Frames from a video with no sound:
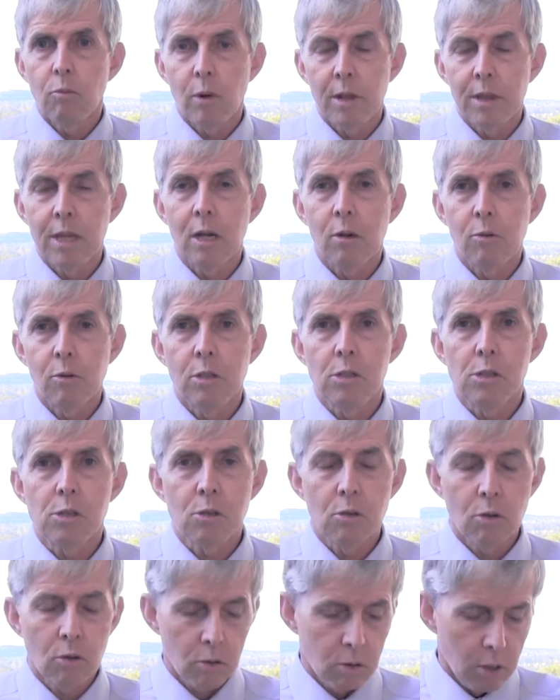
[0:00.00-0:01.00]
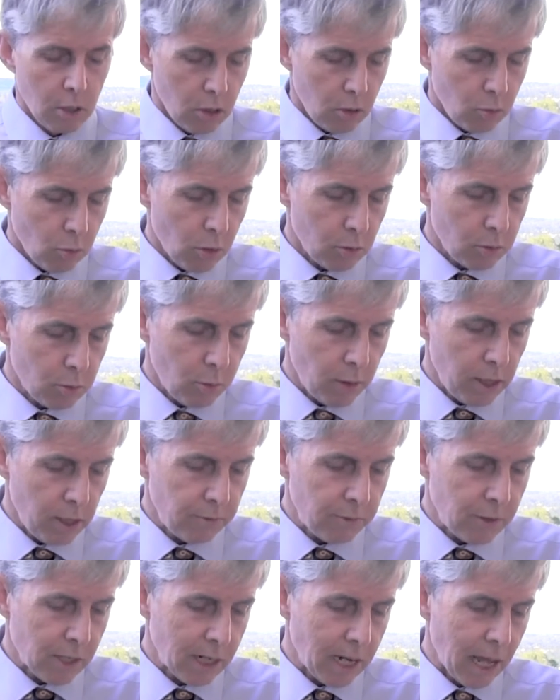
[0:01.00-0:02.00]
when they were at school? What would we
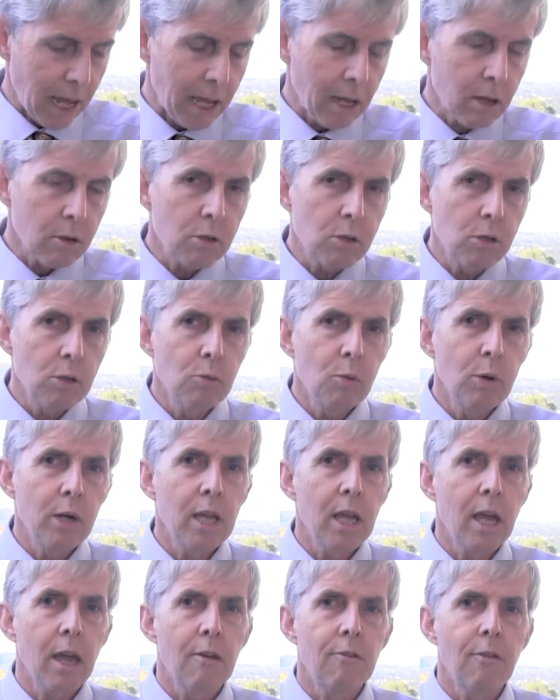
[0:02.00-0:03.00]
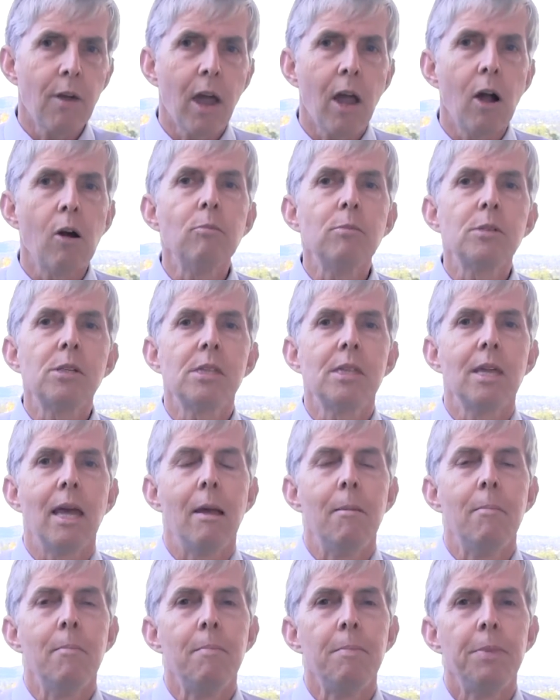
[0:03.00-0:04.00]
have done? How could we have helped
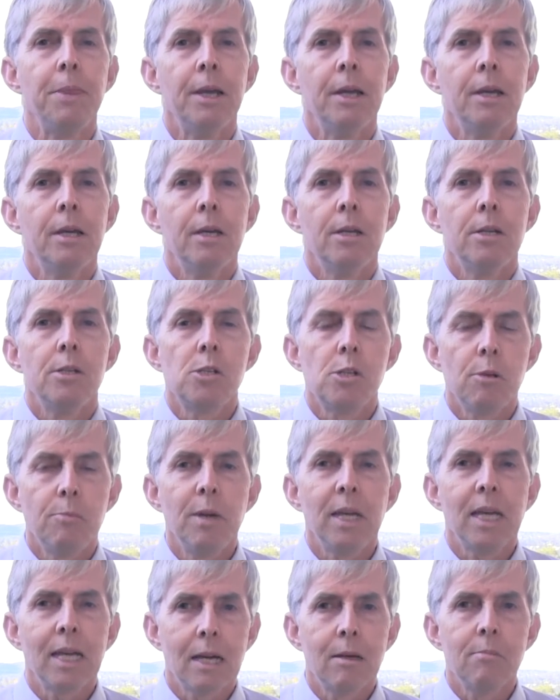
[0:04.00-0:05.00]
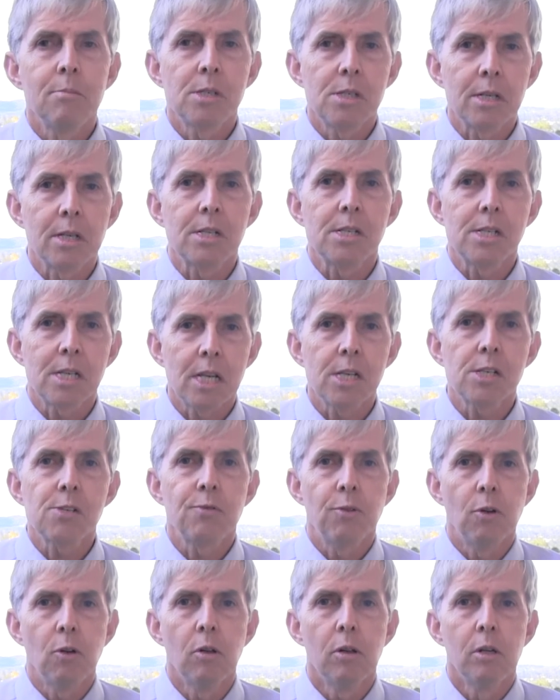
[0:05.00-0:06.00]
them to become
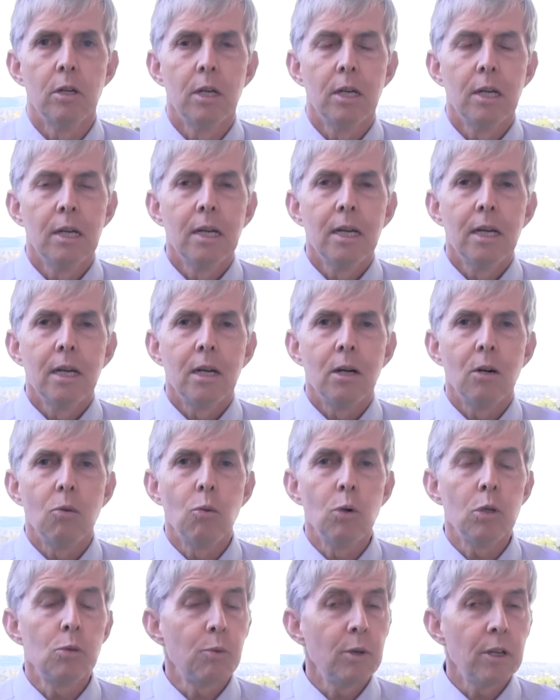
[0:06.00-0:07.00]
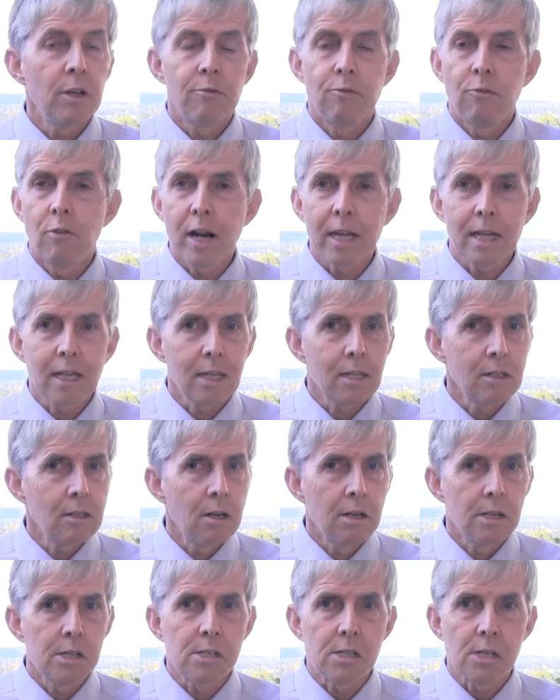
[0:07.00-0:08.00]
successful? Would we have
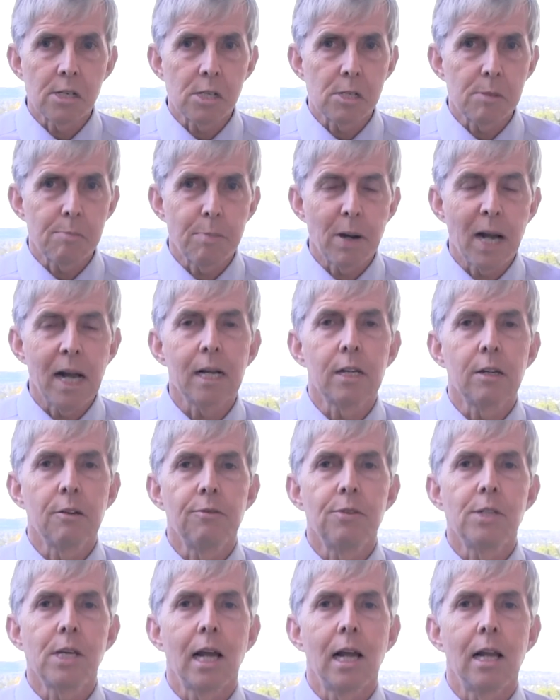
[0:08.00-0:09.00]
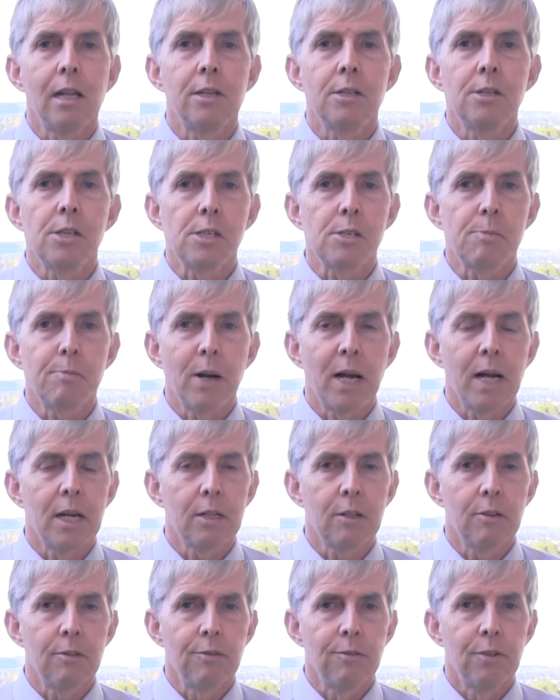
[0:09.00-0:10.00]
recognized a spark of talent, a
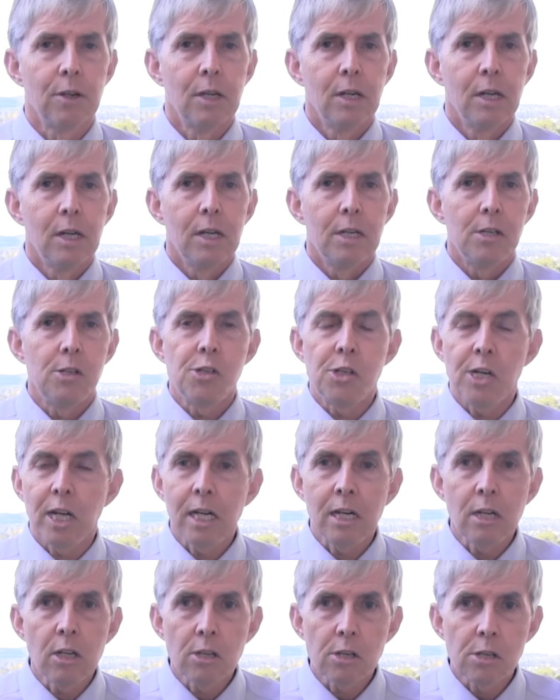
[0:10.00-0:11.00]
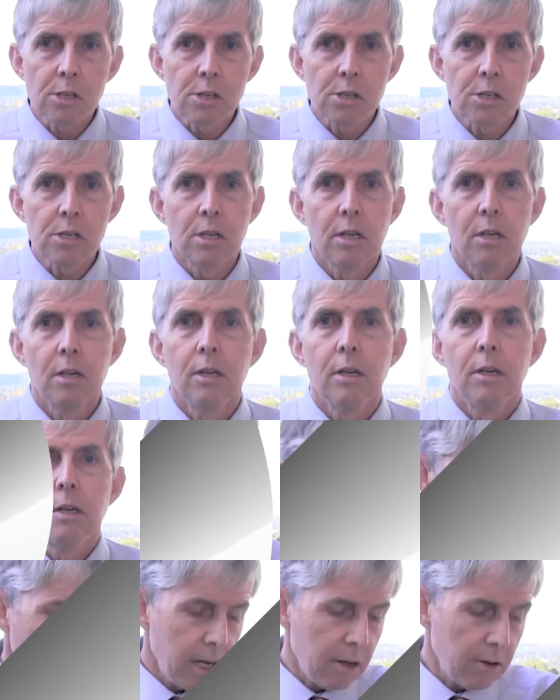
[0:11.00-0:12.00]
spark of genius?
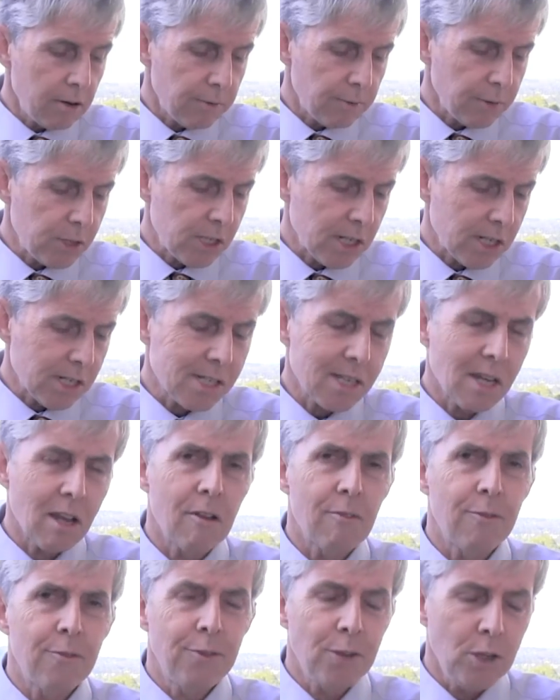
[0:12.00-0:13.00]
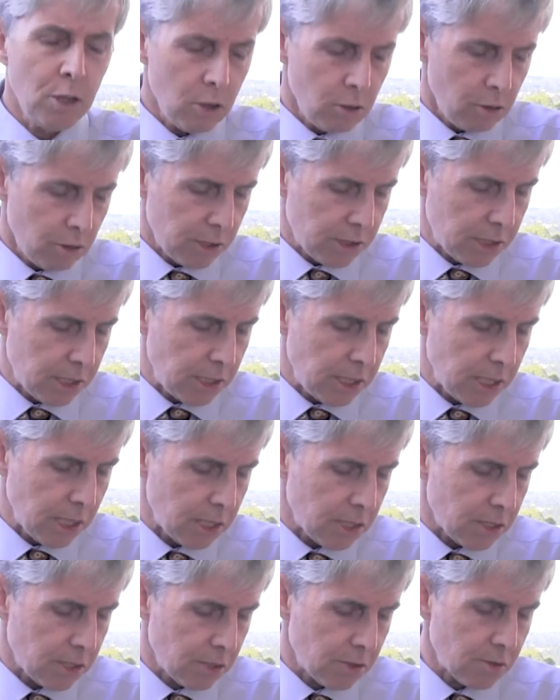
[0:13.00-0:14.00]
Here are just a few
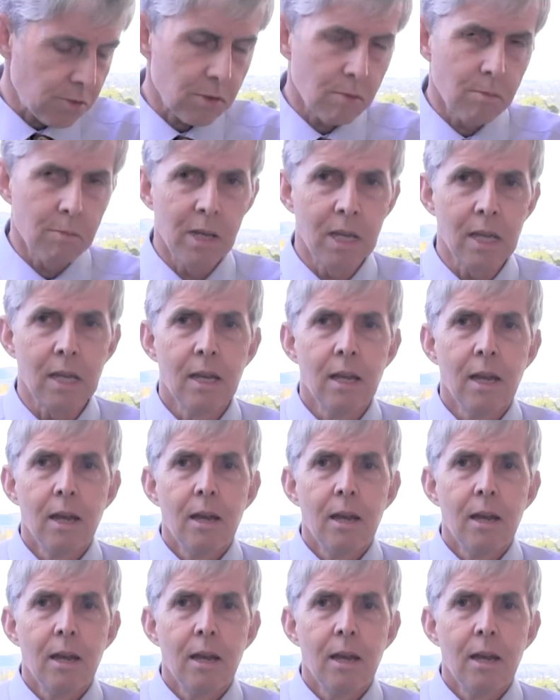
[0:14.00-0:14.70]
suggestions from me.